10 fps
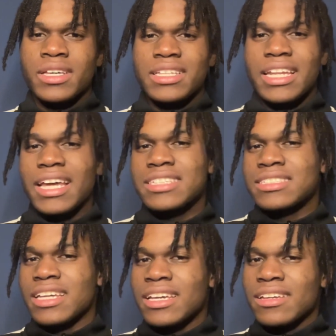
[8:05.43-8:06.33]
the next
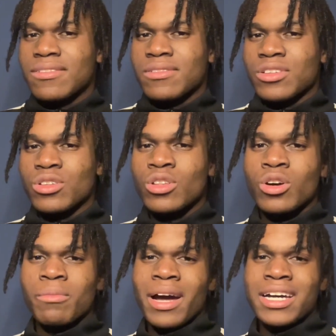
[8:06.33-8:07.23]
day you'll
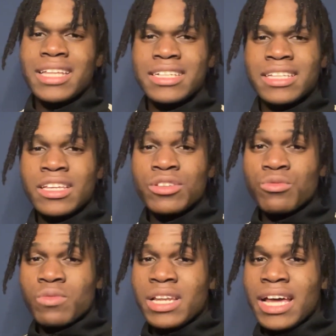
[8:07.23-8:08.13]
look back at that day, you
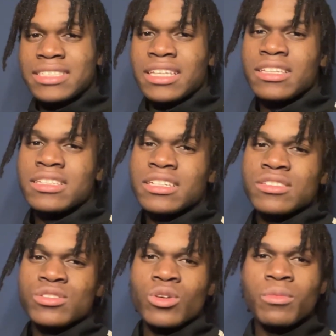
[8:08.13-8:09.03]
realize that you did
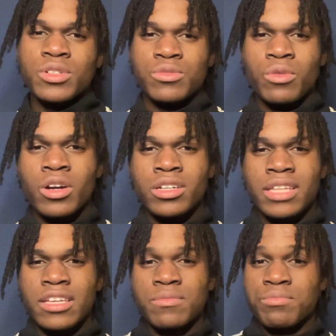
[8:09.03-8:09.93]
so much work
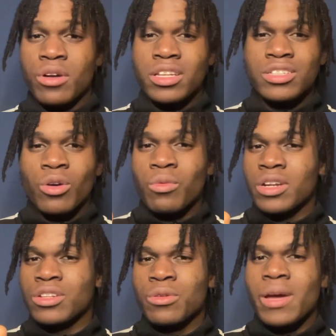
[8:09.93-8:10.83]
that you probably don't want
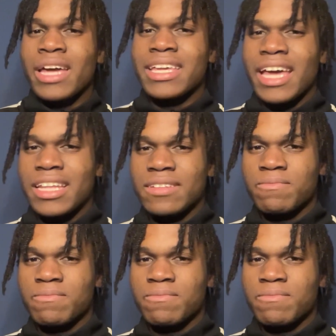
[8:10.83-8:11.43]
to do it again.